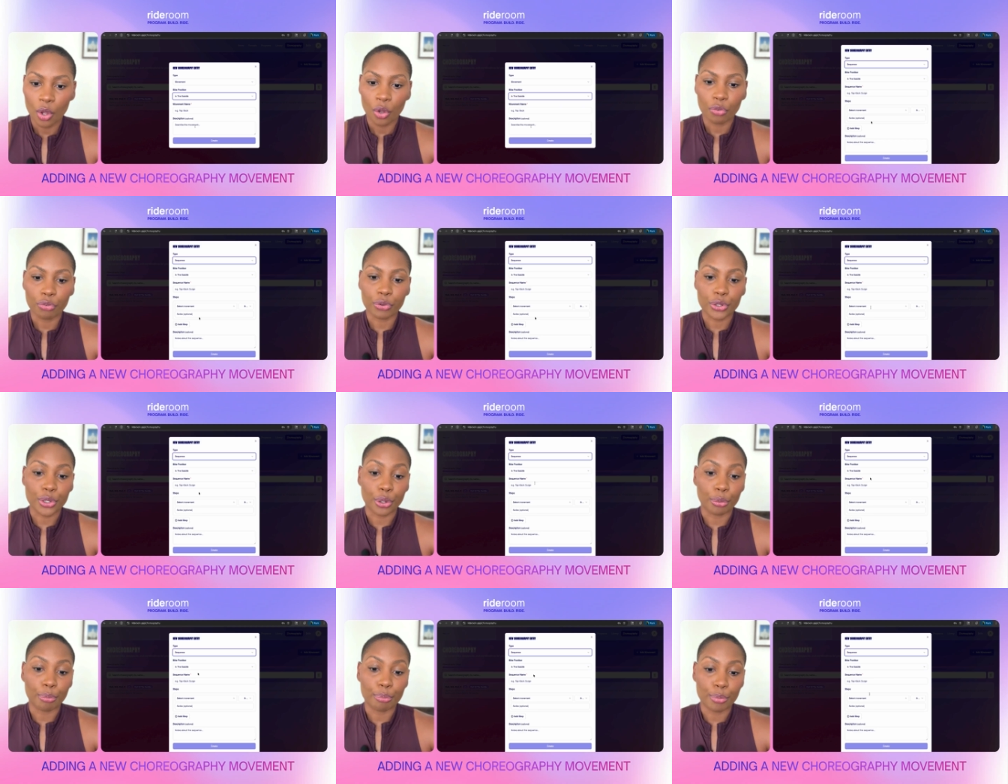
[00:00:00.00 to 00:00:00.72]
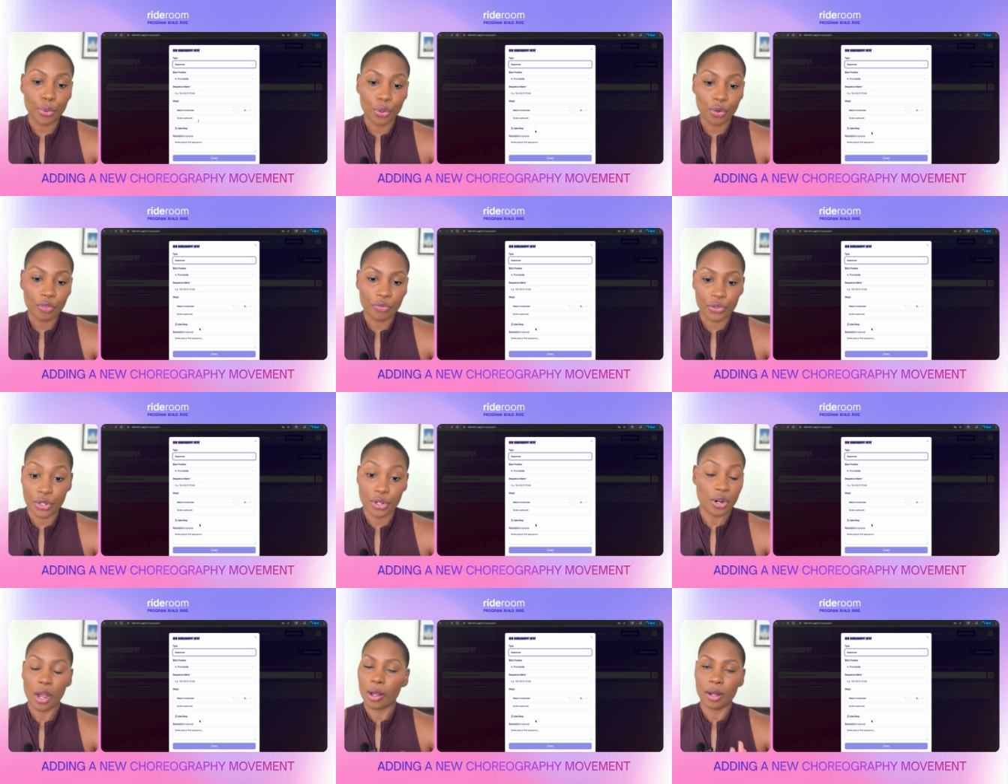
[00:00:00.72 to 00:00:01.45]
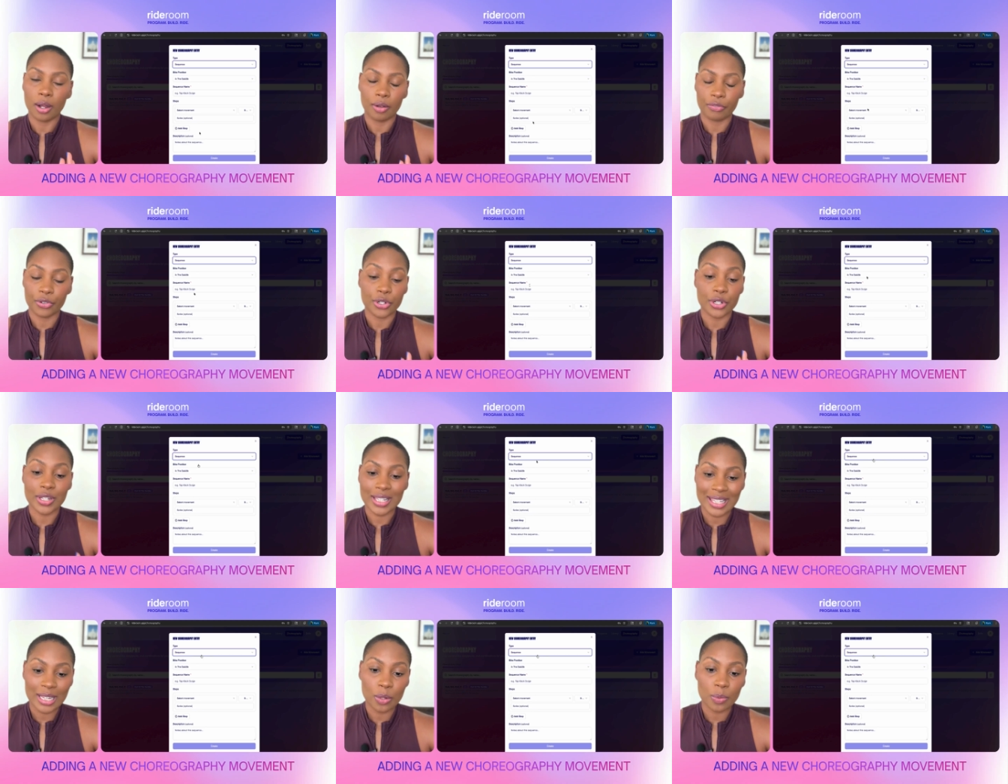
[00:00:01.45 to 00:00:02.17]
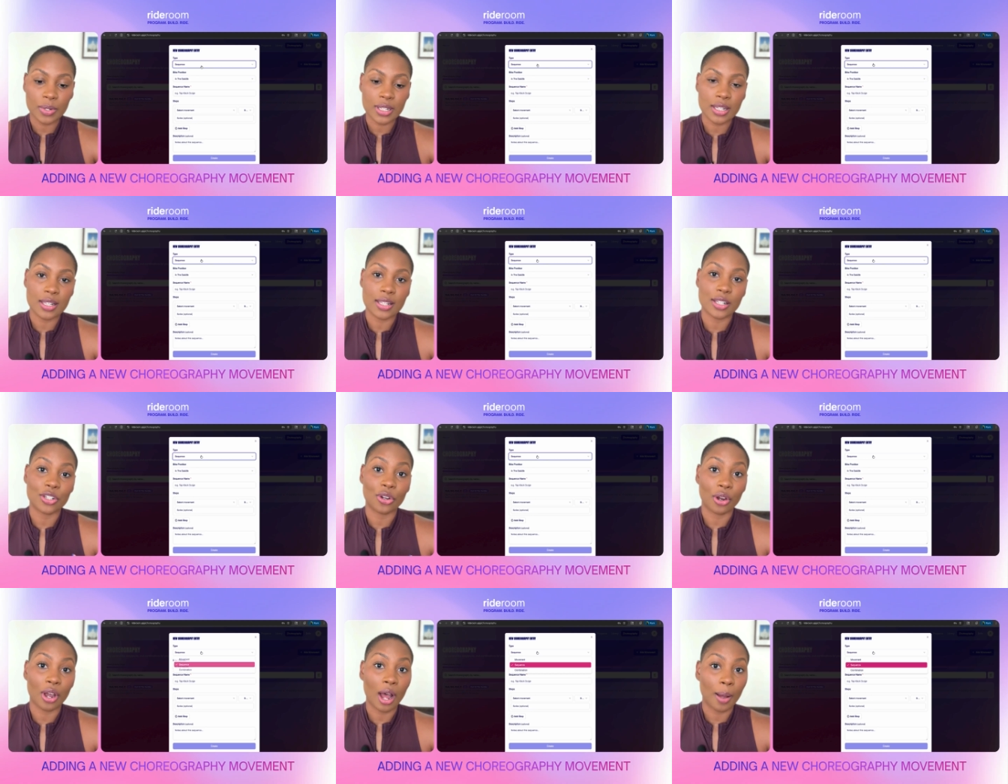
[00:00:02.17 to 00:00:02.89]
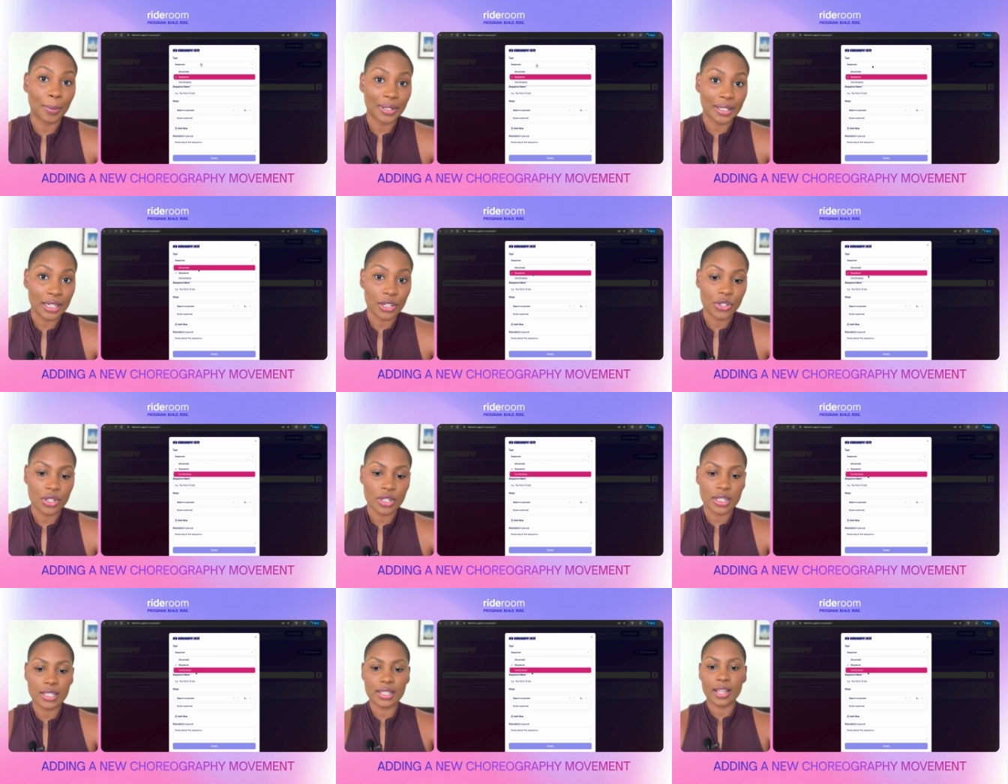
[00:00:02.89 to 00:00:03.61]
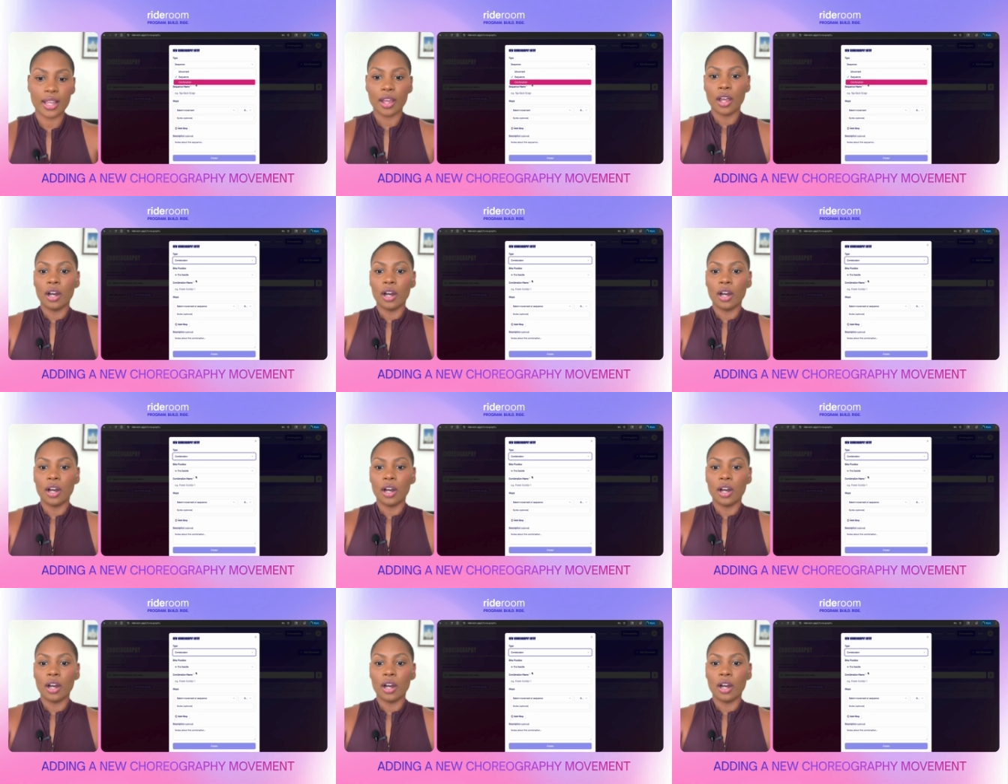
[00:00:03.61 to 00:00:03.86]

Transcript: For your sequences and your combinations,